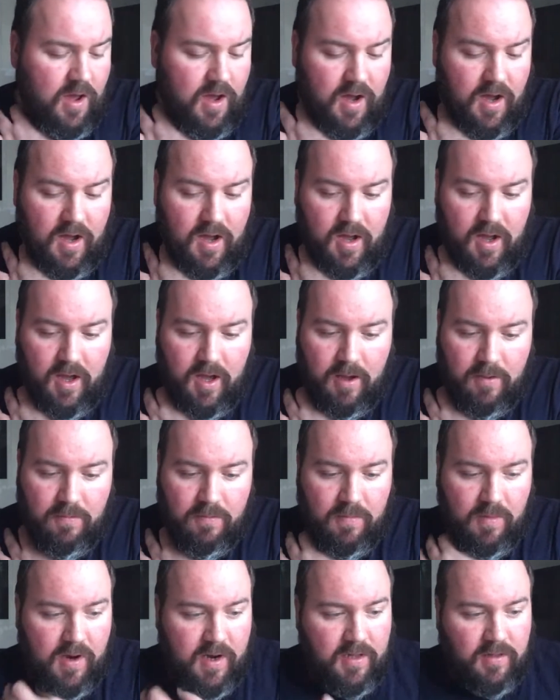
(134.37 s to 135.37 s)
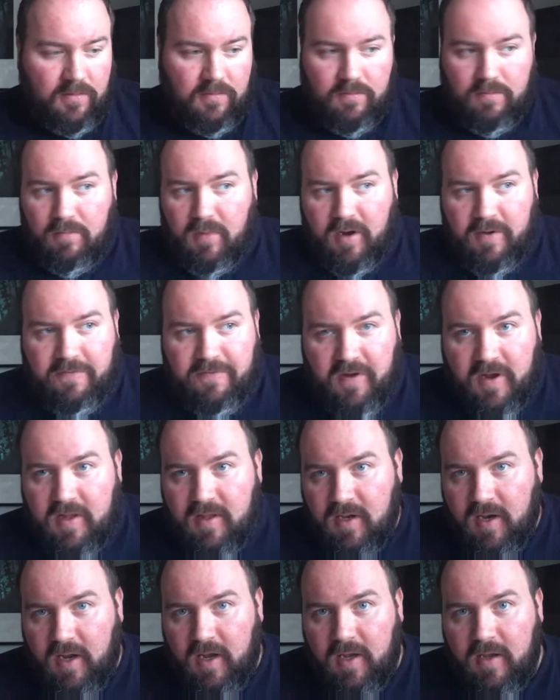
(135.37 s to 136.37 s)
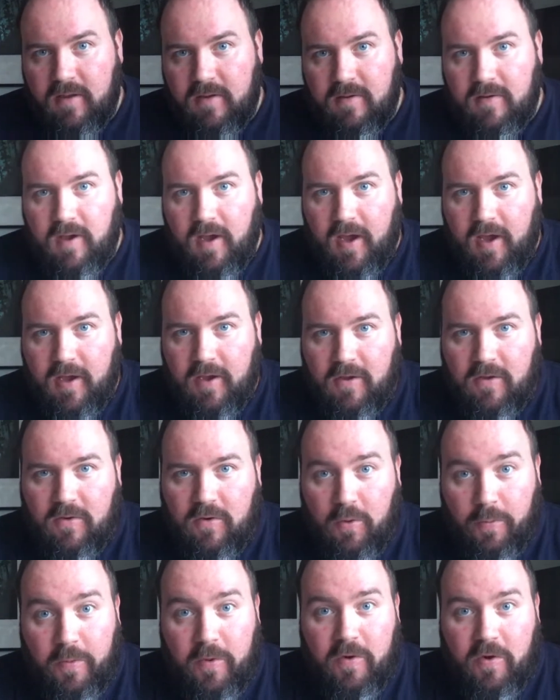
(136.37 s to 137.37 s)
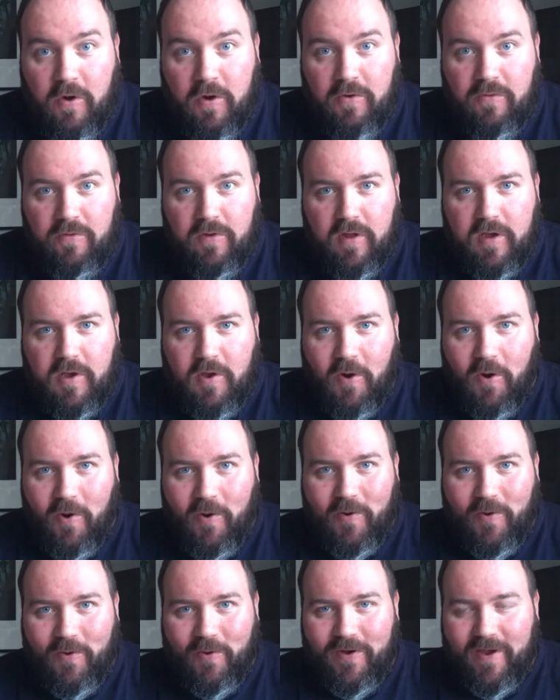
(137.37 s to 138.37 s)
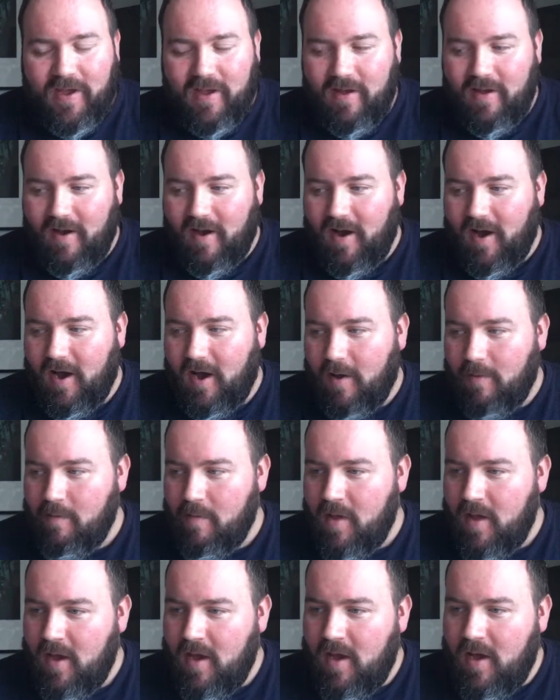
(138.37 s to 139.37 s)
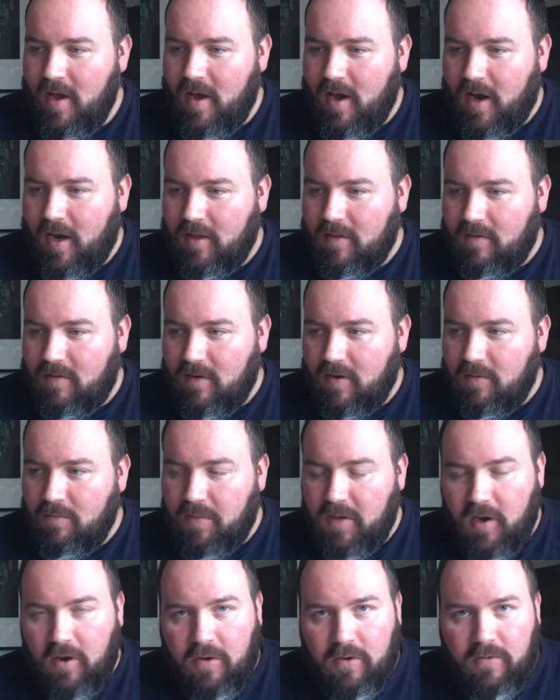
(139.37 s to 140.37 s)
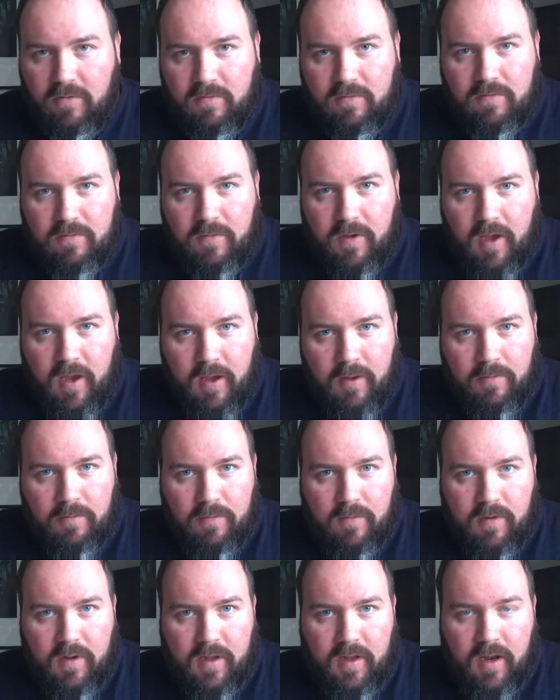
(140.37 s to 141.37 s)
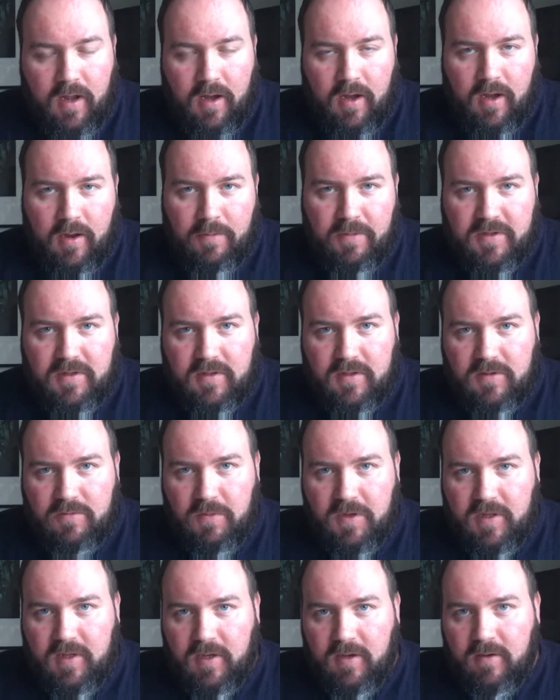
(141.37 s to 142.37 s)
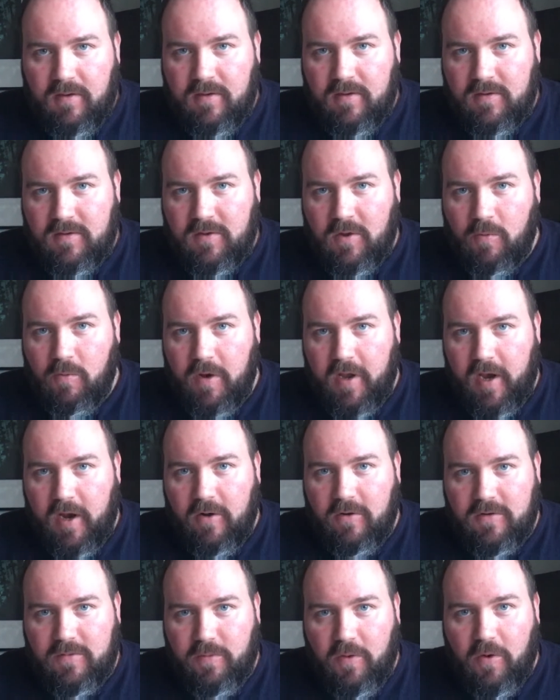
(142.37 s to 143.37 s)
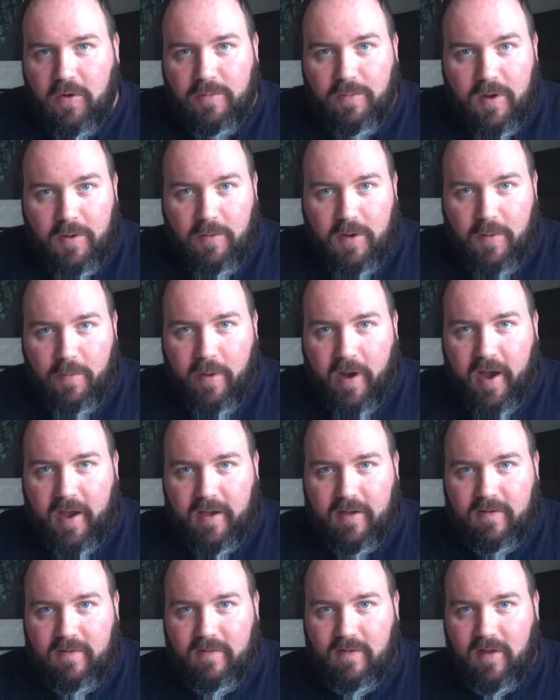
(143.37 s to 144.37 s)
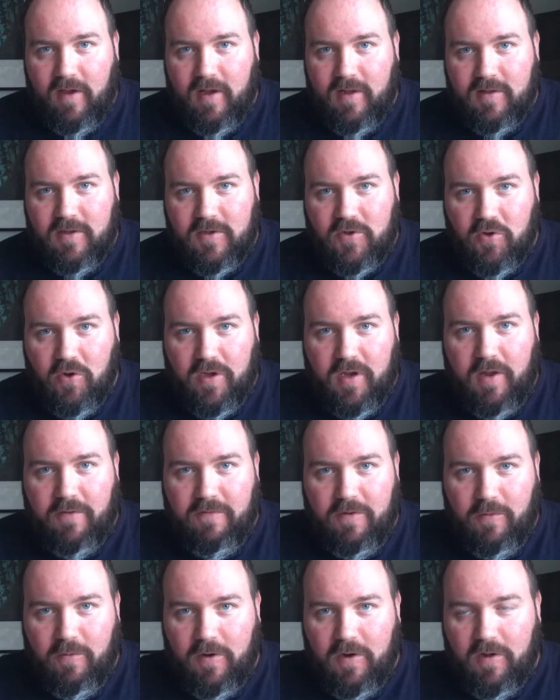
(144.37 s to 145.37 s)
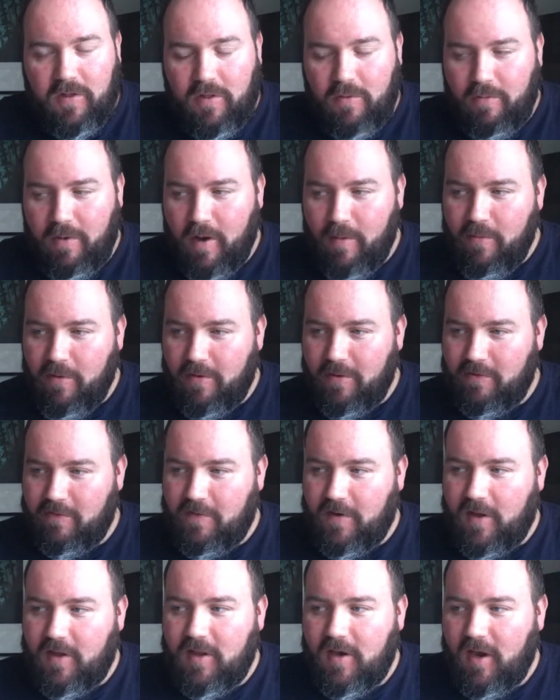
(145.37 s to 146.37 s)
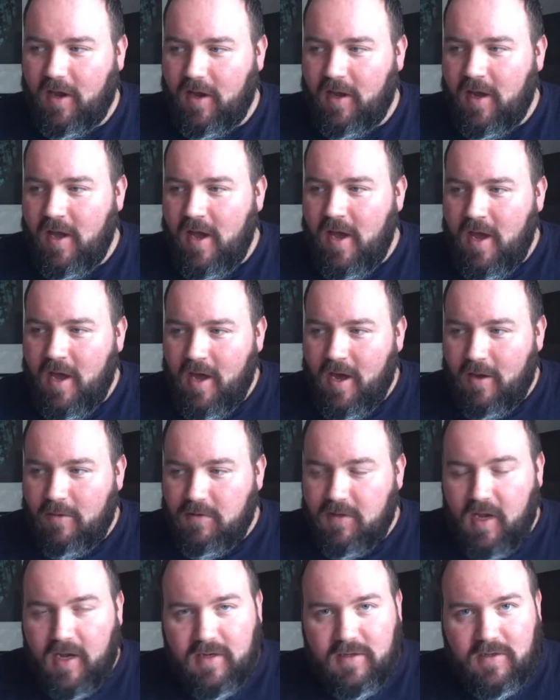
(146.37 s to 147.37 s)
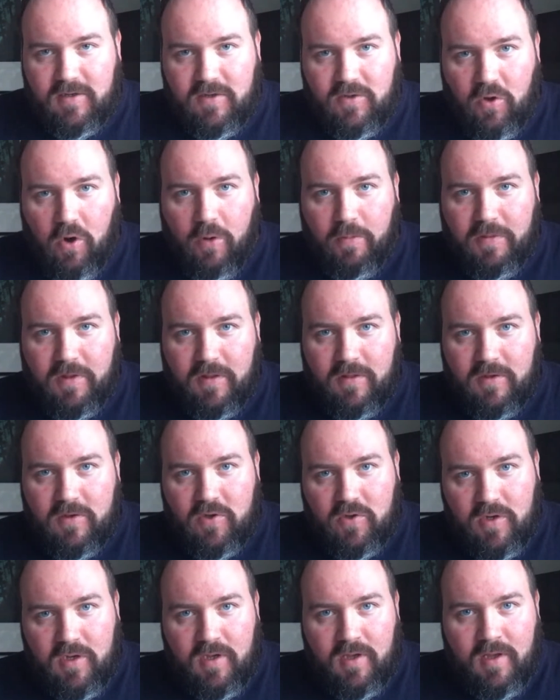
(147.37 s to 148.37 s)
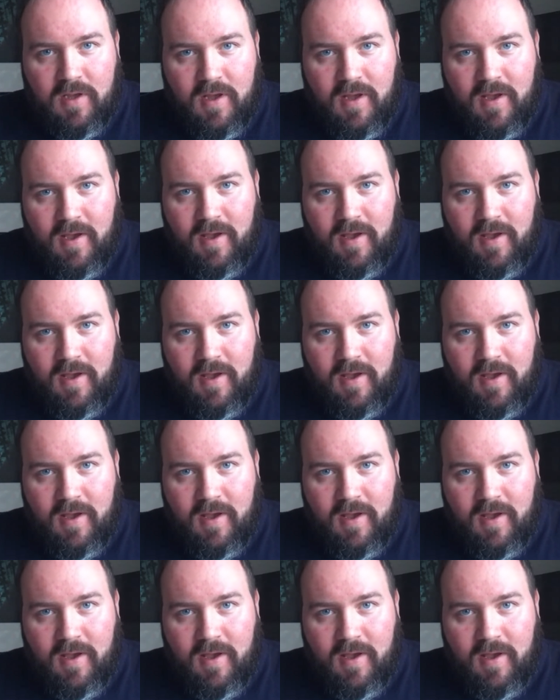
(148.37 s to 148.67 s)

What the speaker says: And my Friday night KupoCon really got going. I'd been out in a business meeting somewhere else, but on my way back to join everyone in the pub on the Friday night, I was actually stopped in the street